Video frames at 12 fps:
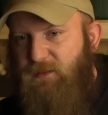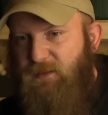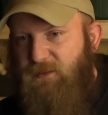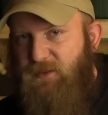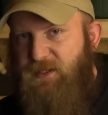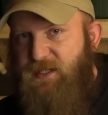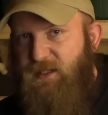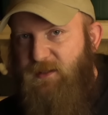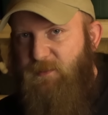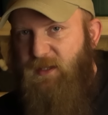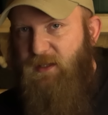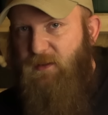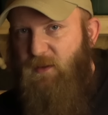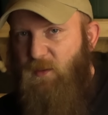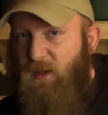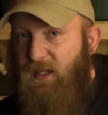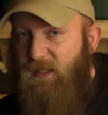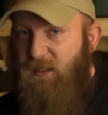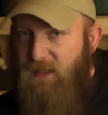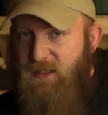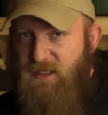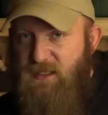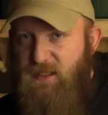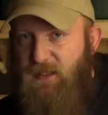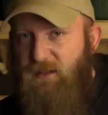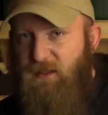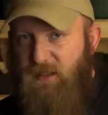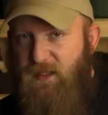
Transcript: literacy being the way it is in the